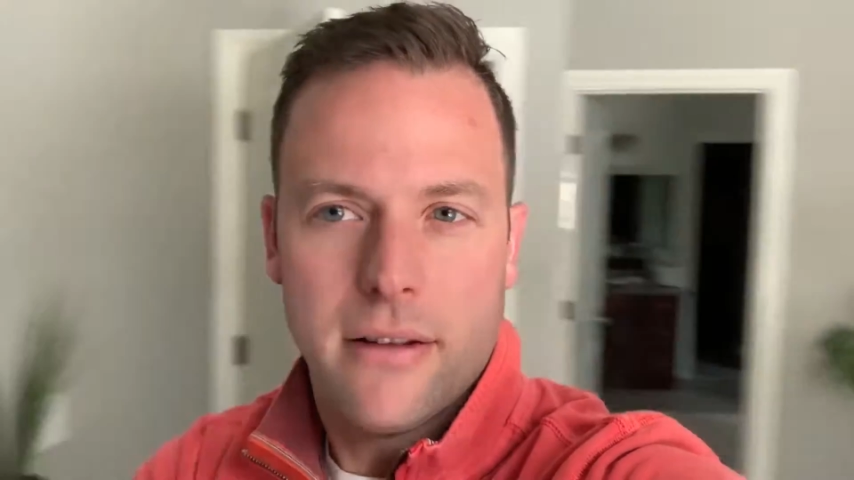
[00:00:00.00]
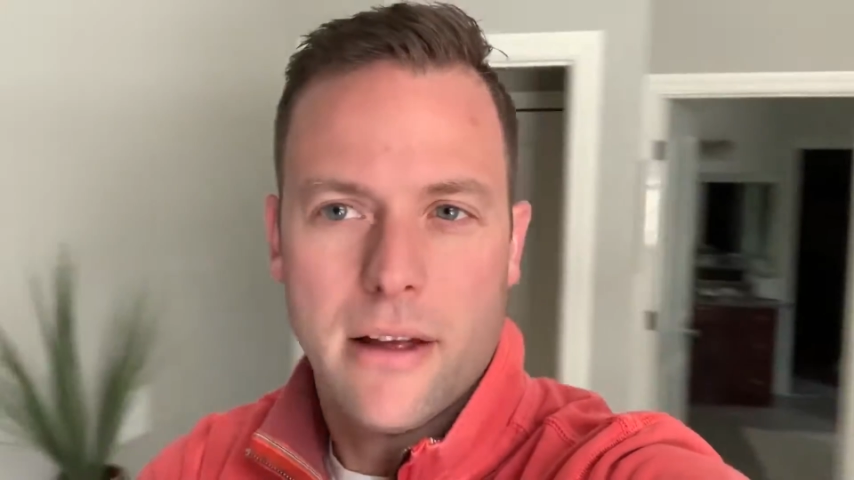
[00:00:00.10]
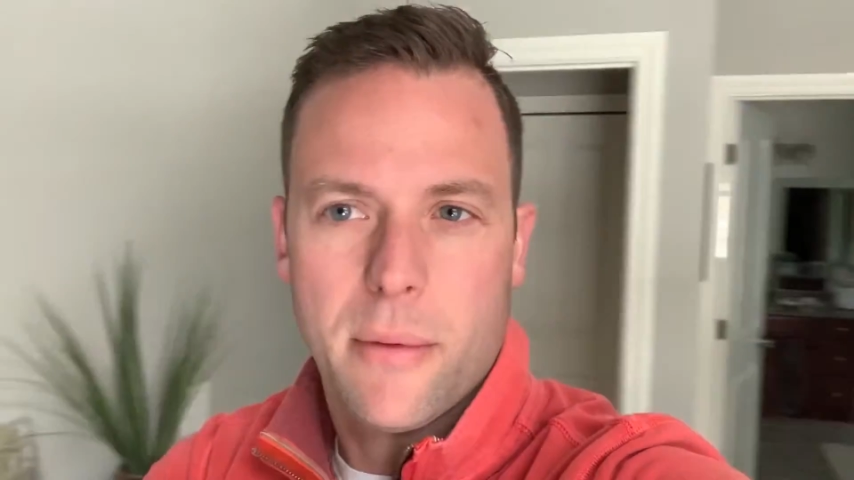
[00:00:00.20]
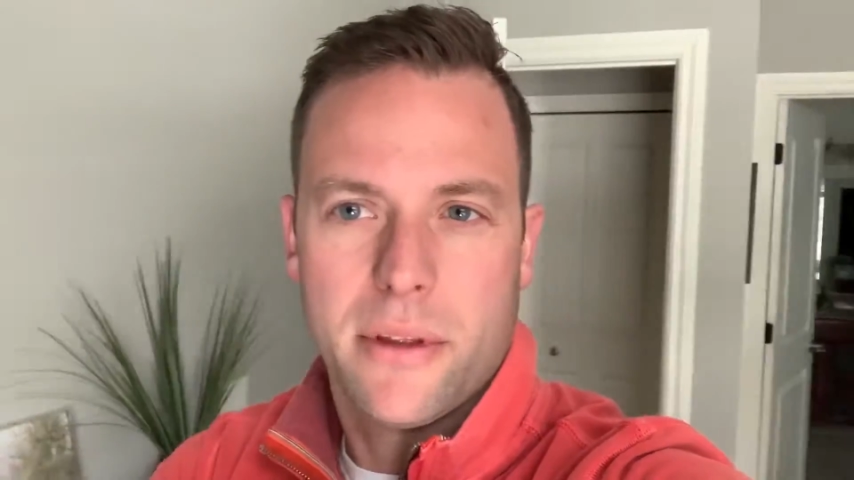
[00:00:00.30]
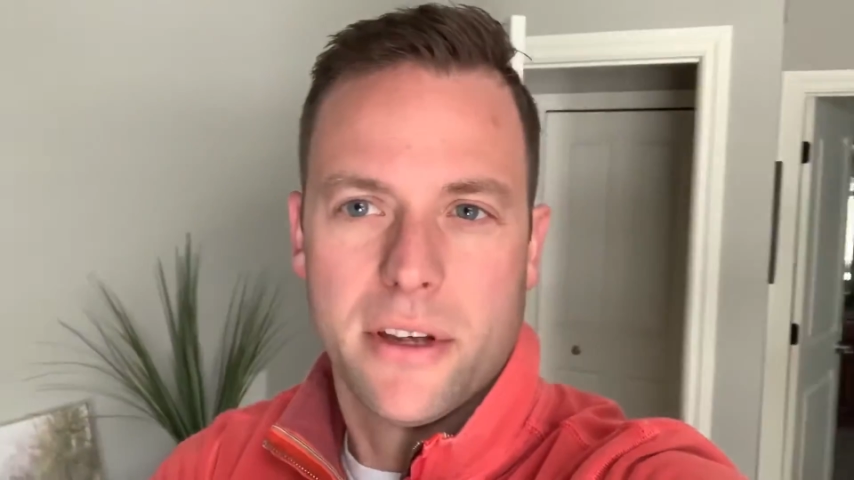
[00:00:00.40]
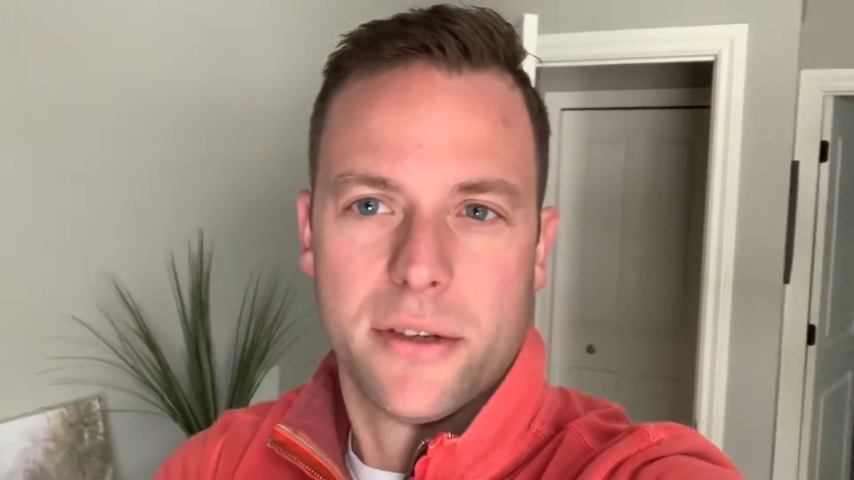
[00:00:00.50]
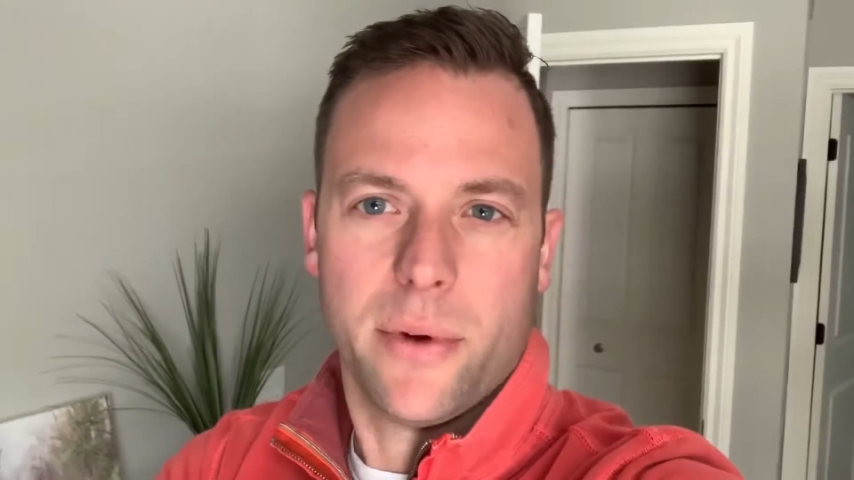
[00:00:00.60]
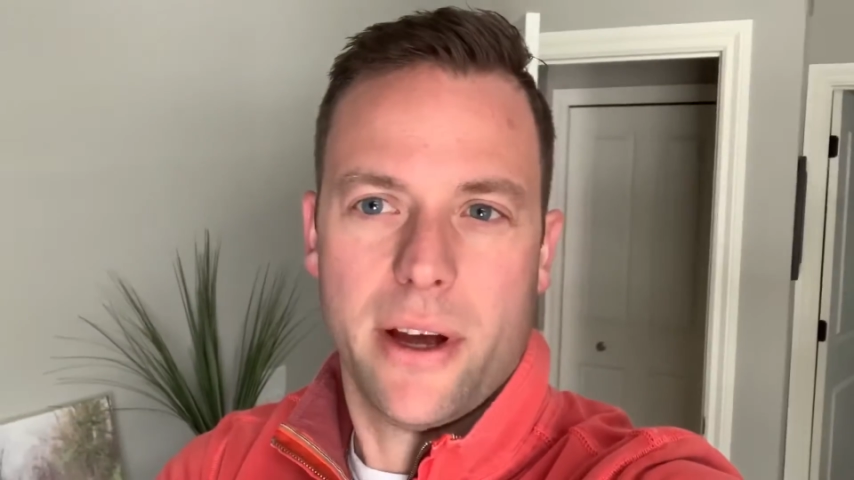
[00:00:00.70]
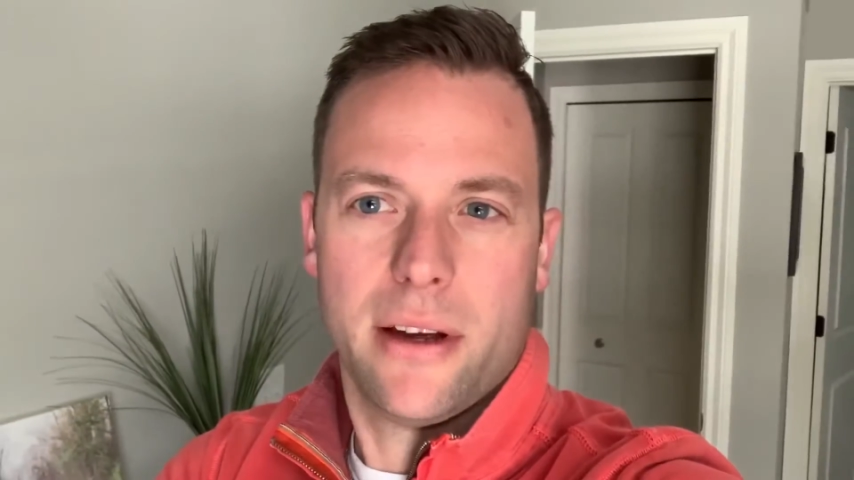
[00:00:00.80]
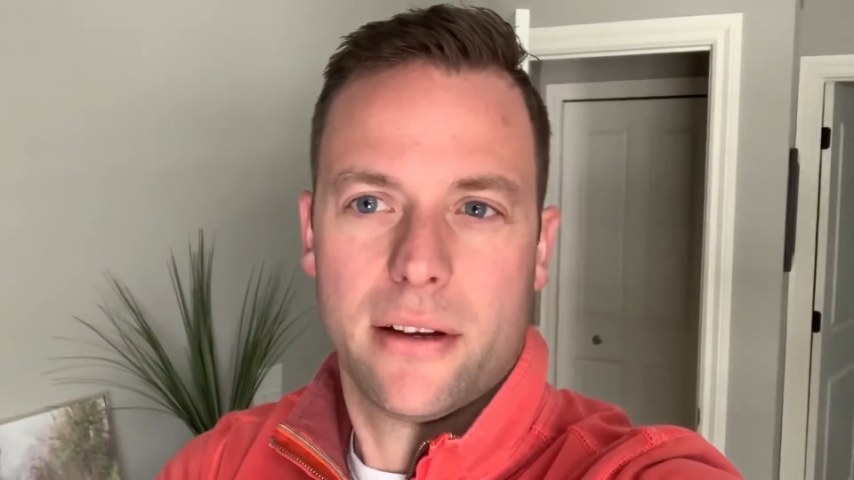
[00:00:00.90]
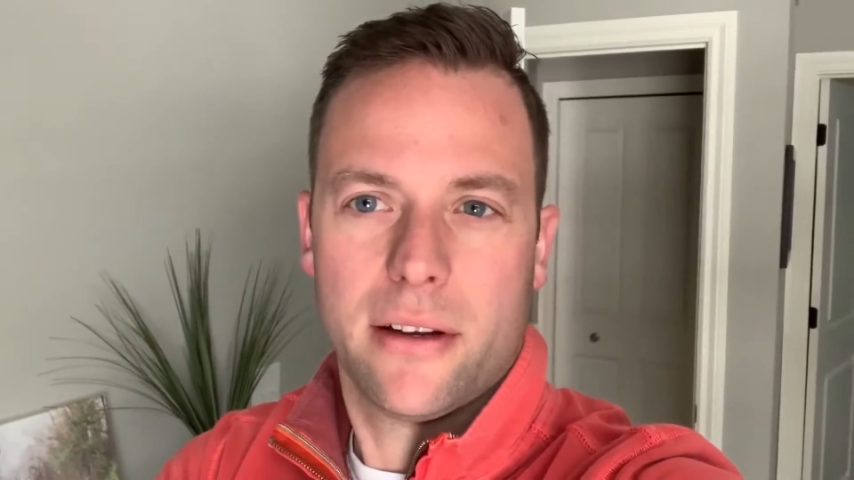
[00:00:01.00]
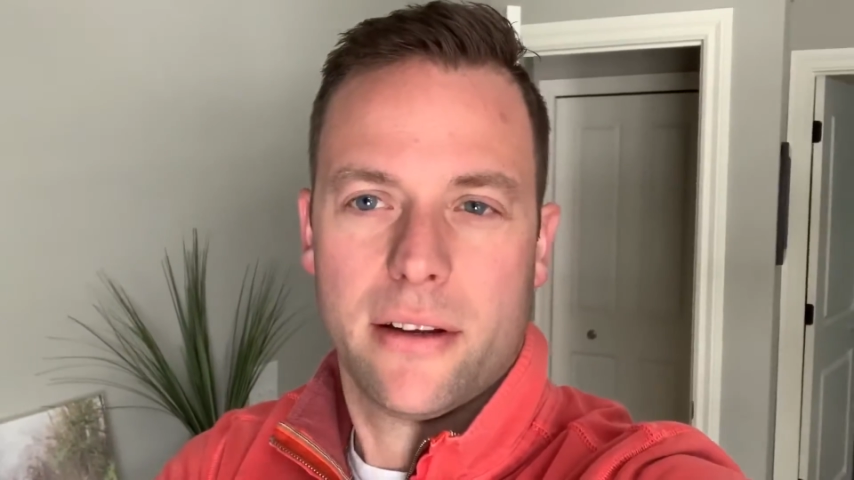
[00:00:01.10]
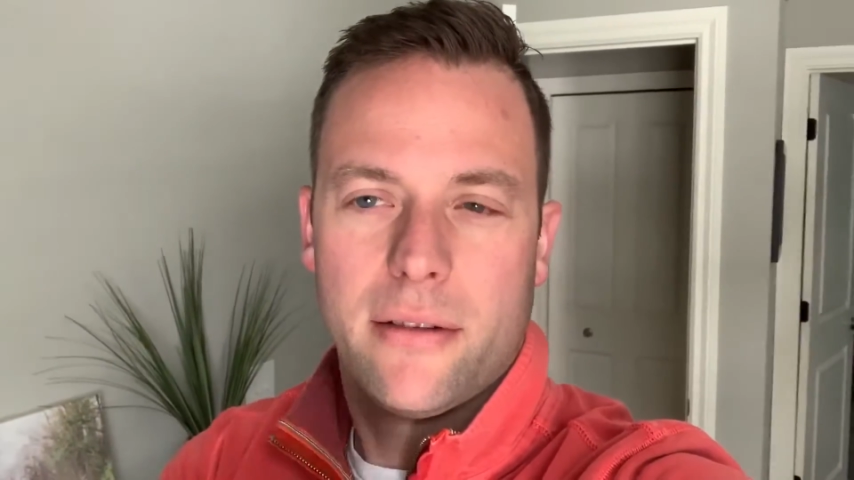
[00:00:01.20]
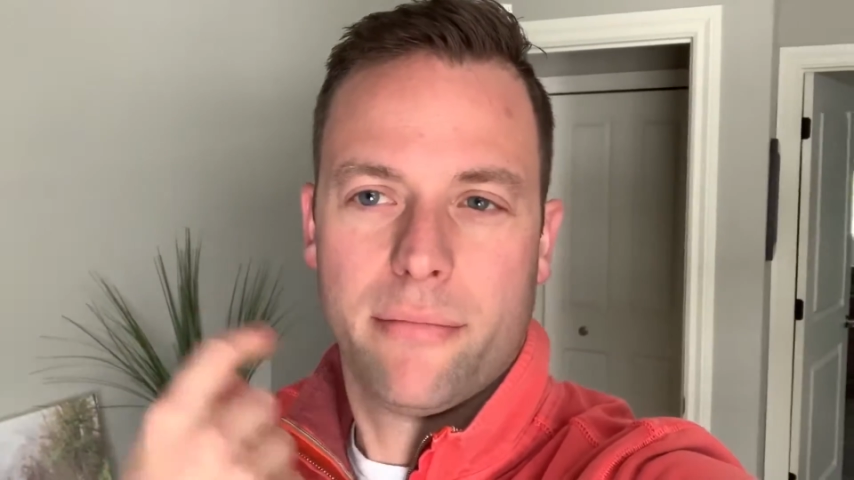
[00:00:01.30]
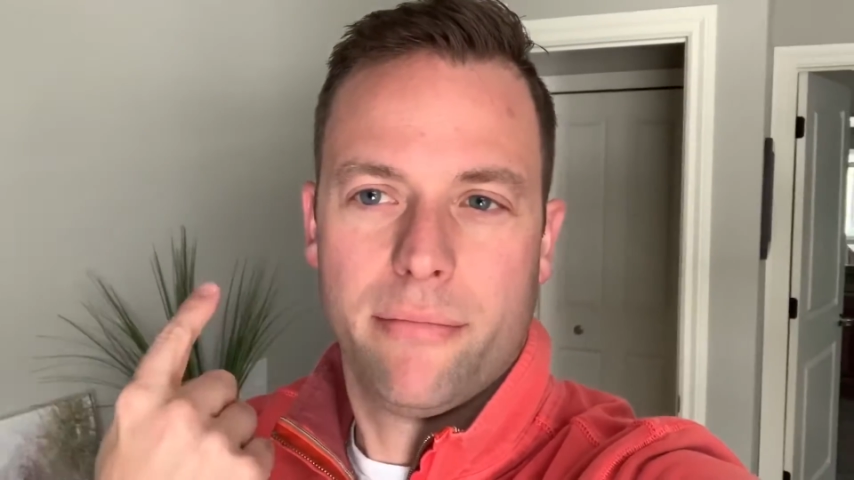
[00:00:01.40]
How about this way?
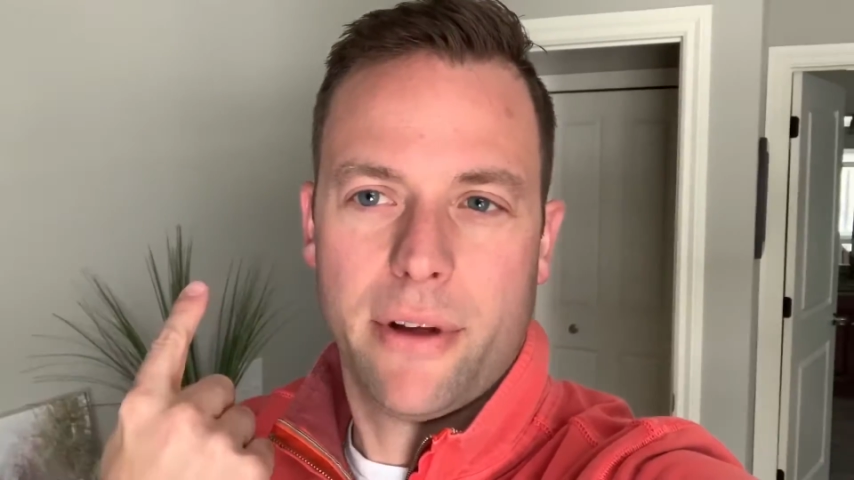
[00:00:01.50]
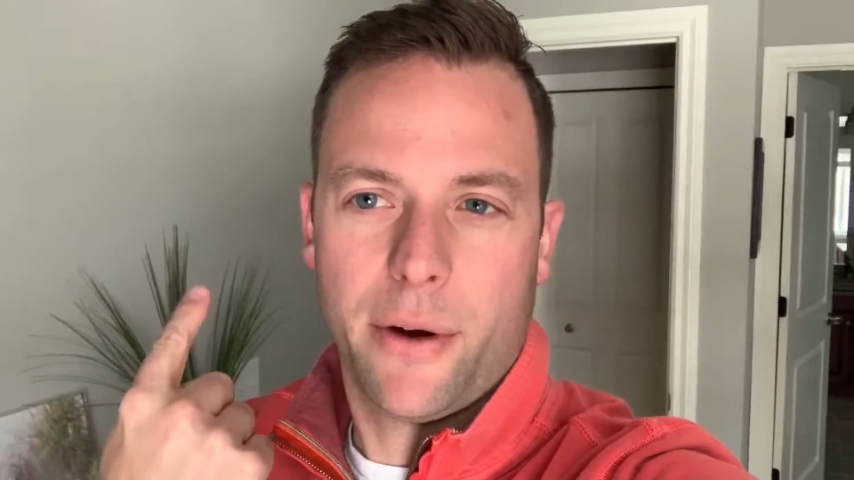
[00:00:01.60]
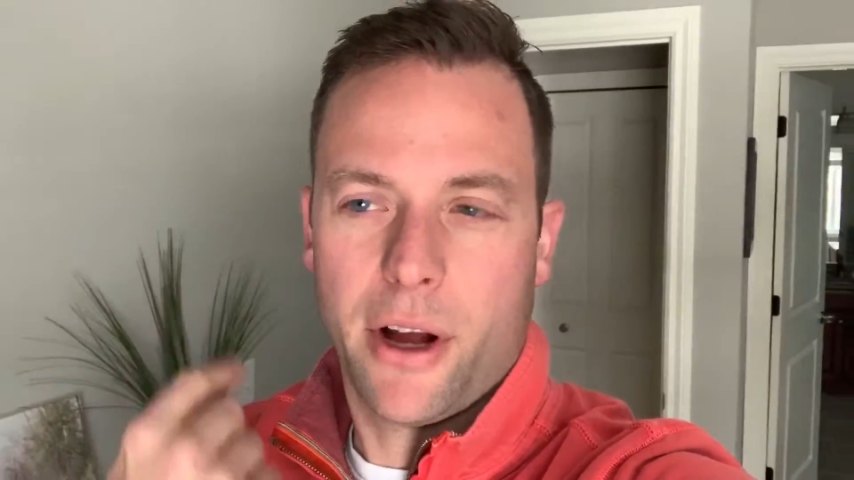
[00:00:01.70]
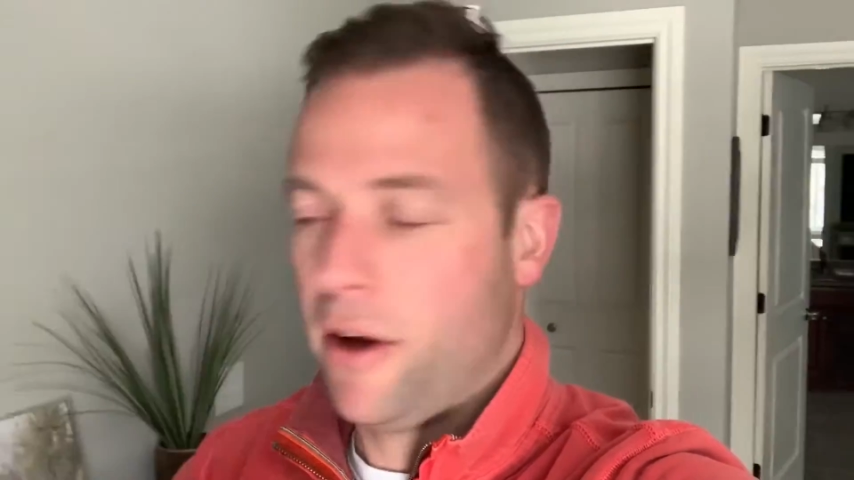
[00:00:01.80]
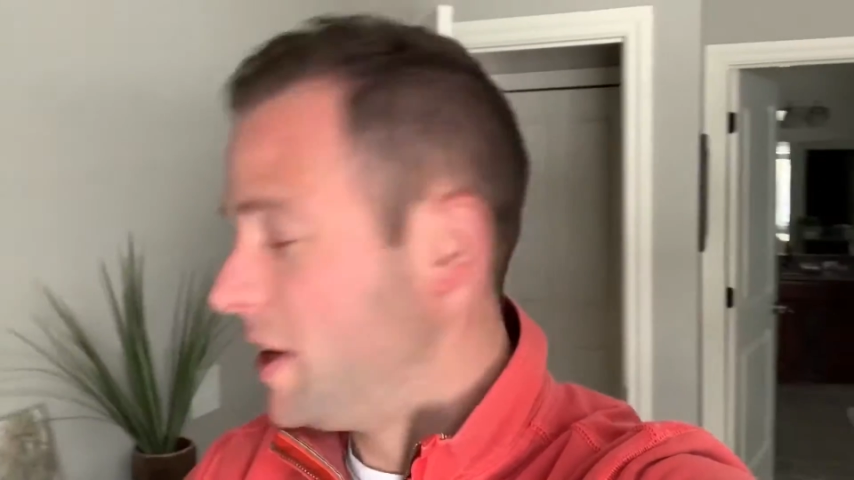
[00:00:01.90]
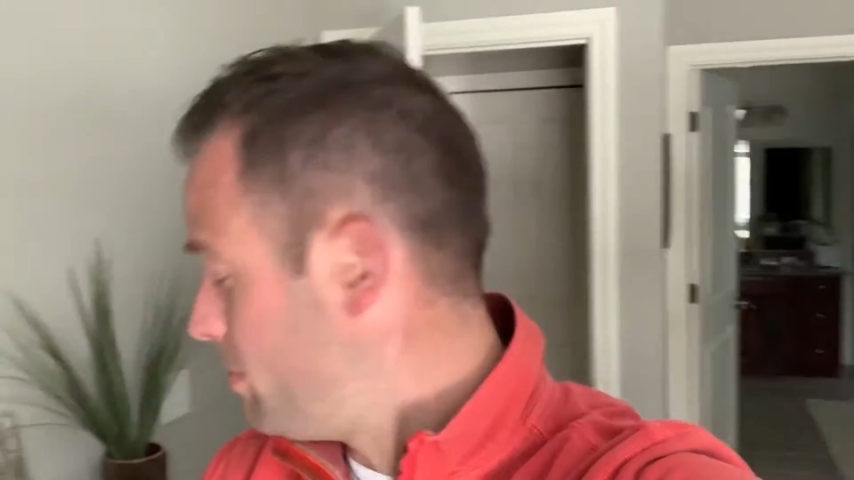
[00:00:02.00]
There we go. That's